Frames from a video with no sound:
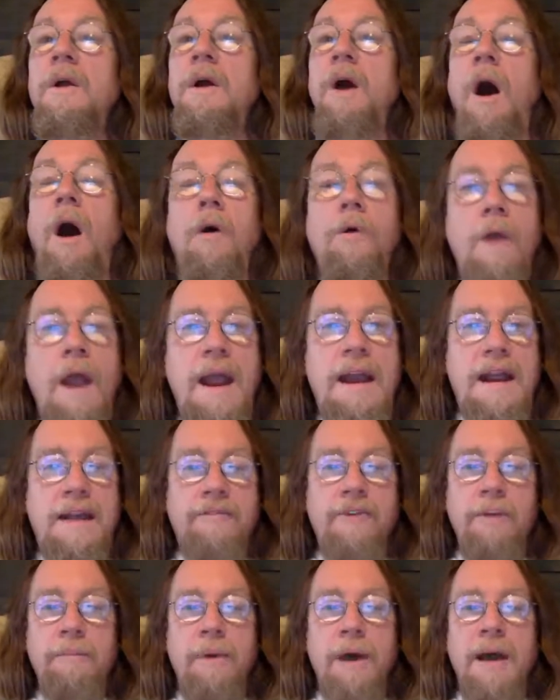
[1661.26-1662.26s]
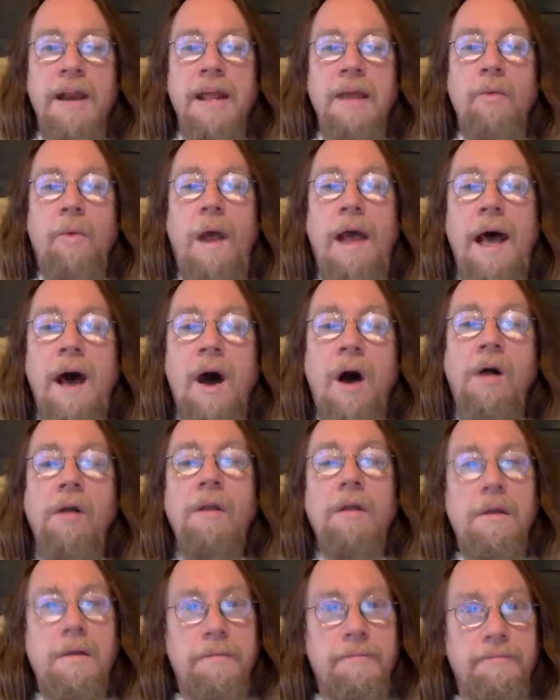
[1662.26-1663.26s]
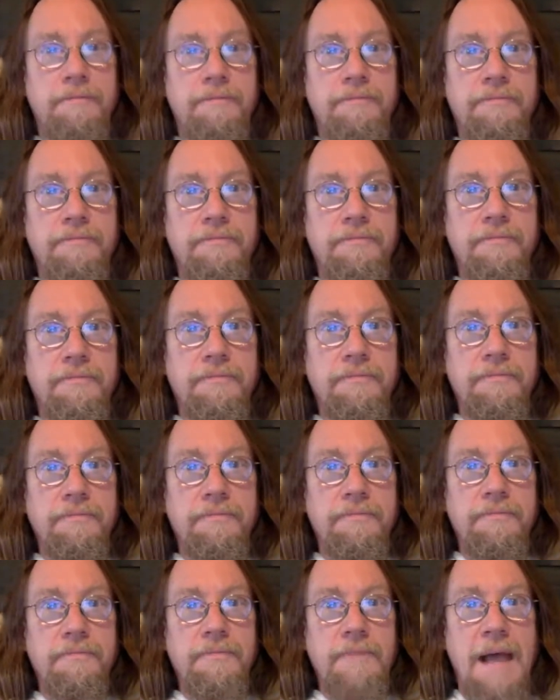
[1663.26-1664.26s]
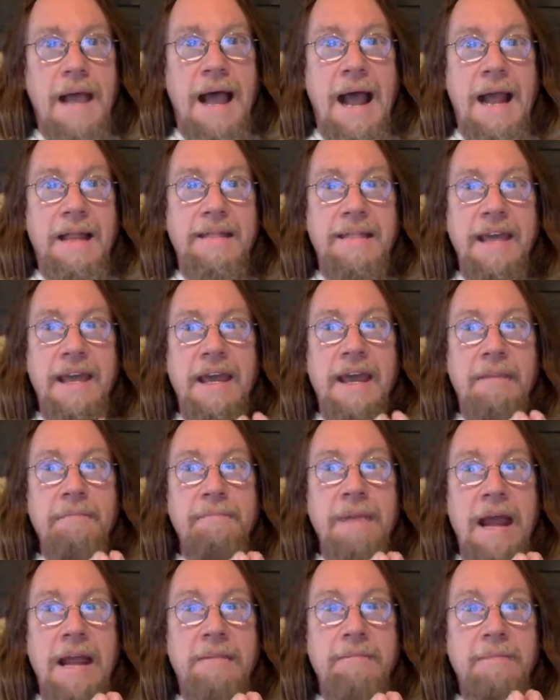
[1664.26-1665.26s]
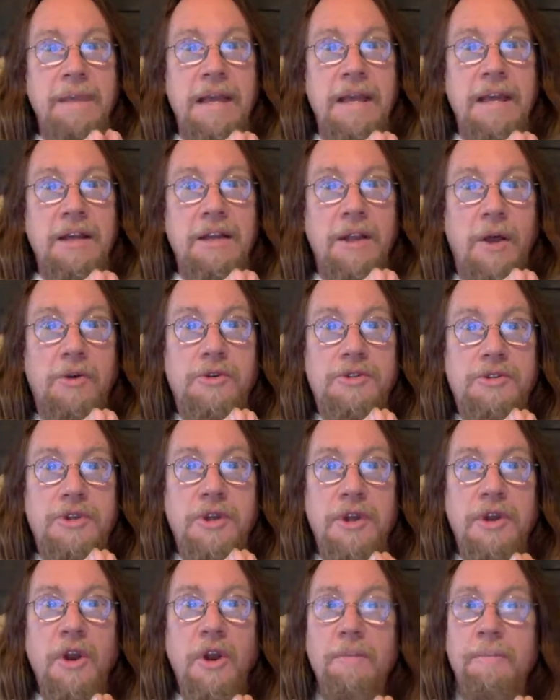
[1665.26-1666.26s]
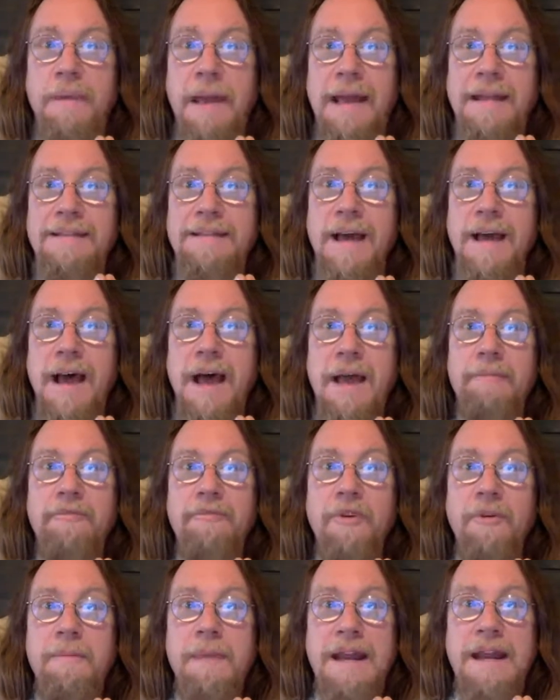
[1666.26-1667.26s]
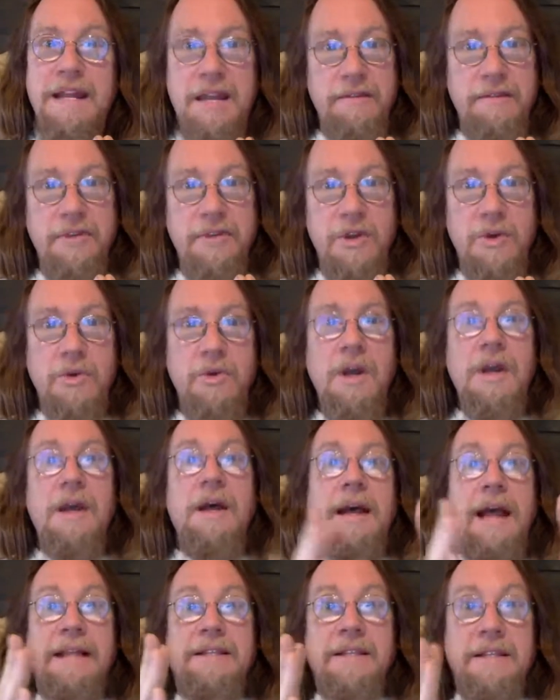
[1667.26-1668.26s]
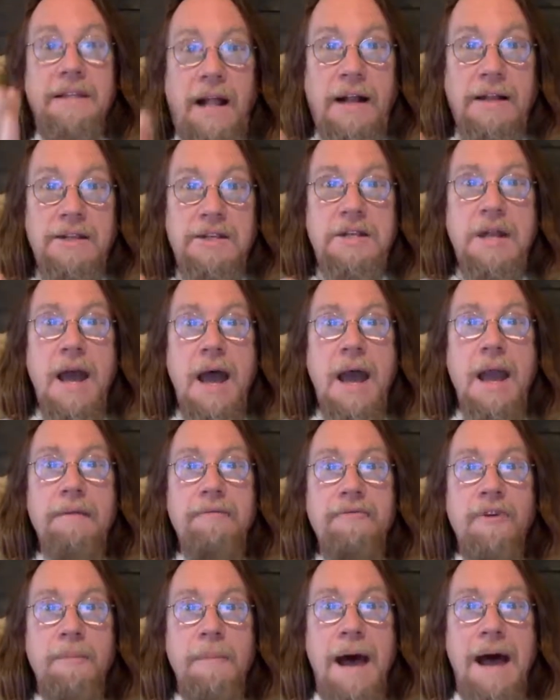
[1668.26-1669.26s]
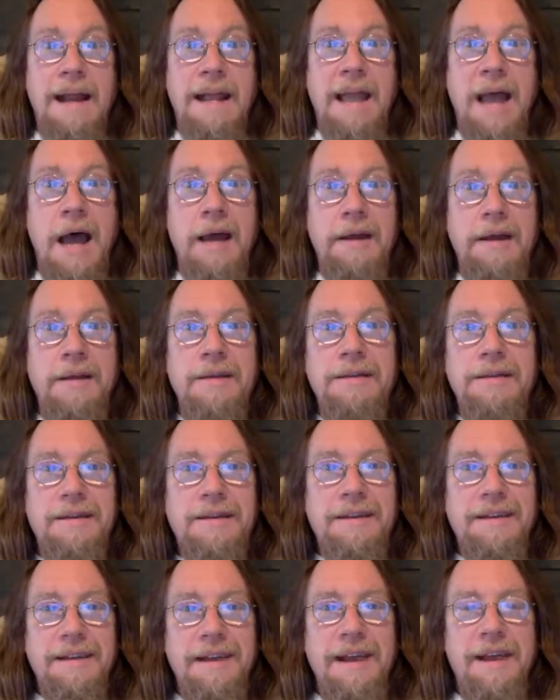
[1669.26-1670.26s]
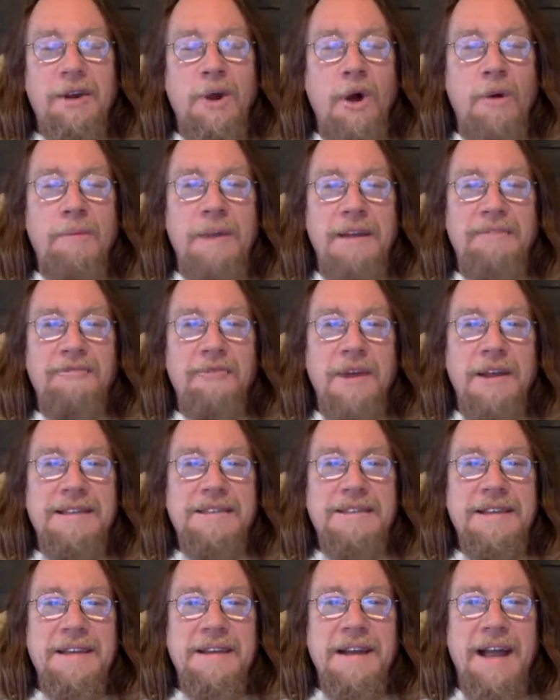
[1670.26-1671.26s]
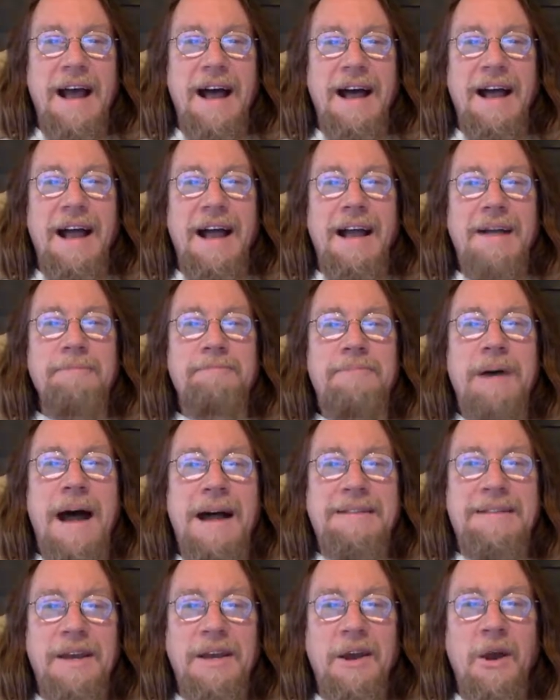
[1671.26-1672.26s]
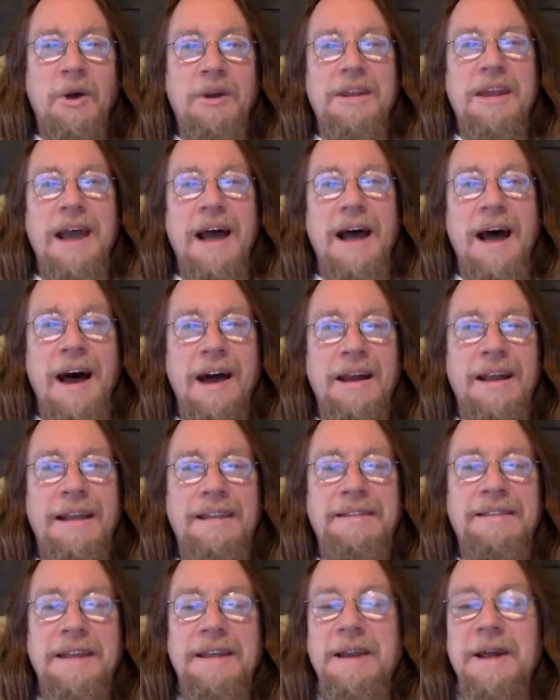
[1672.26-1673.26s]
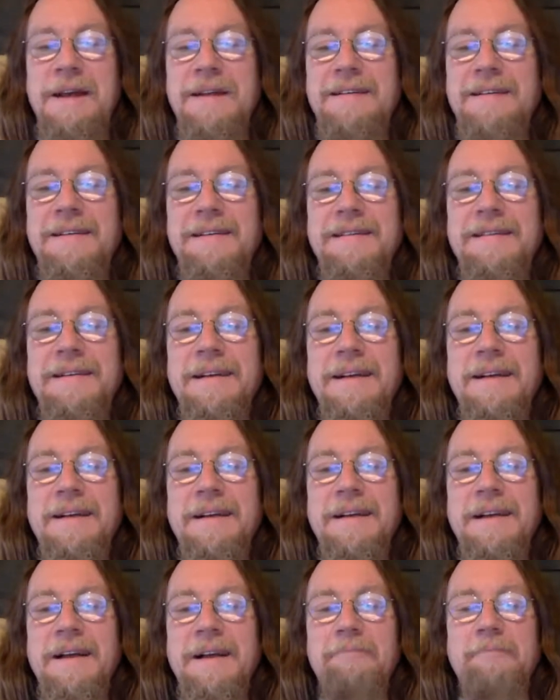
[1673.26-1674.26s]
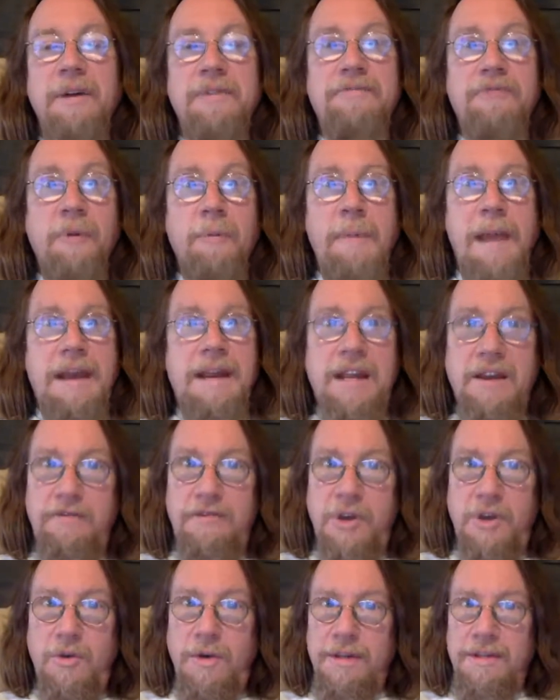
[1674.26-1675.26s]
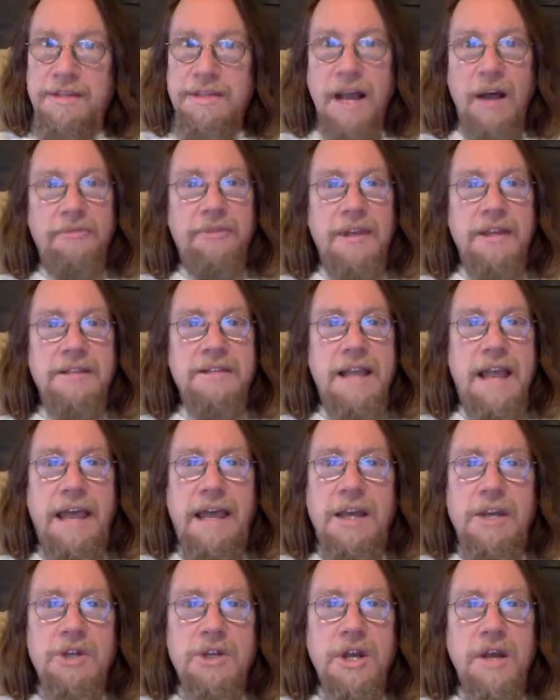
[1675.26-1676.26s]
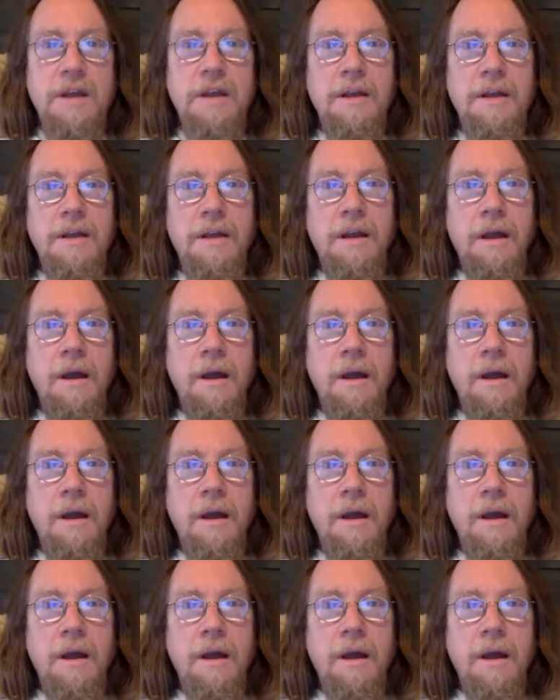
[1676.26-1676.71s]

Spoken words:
All right, everybody. Well, I think it might be close to your bedtime for many of you. It's lunchtime for Mariana and all my friends in Patagonia, Argentina. But for many of you in Southeast Asia,